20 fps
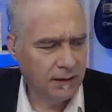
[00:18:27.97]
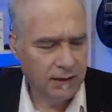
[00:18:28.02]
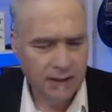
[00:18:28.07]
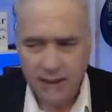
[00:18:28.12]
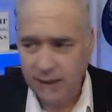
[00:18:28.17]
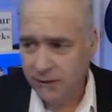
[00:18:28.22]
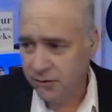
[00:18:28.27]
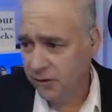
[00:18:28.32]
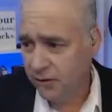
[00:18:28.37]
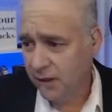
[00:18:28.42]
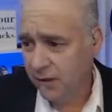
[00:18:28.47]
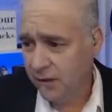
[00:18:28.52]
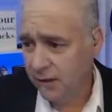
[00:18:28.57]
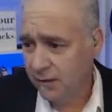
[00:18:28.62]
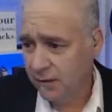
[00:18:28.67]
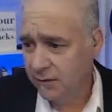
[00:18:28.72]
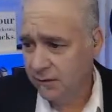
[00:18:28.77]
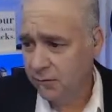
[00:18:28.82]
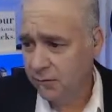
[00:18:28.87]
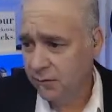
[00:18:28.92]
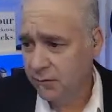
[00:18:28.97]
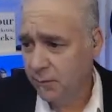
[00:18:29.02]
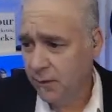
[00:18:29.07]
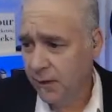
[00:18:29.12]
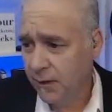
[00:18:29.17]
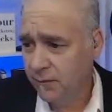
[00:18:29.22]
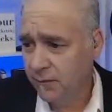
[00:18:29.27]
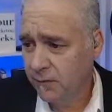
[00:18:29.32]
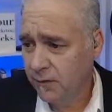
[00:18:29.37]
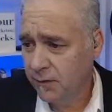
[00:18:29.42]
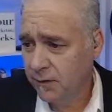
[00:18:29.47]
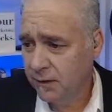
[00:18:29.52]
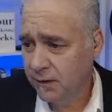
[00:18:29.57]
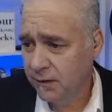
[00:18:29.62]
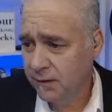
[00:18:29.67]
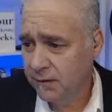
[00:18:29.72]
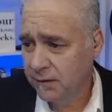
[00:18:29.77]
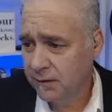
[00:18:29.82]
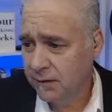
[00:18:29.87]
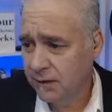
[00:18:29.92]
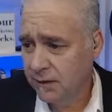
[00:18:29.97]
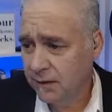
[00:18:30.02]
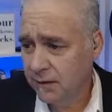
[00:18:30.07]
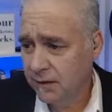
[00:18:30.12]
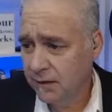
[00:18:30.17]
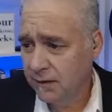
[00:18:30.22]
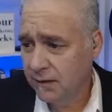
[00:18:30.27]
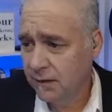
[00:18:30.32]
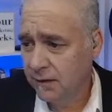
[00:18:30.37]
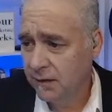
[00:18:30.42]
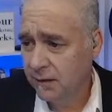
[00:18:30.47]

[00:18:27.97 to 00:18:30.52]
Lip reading: Actually, I think disrespectful is the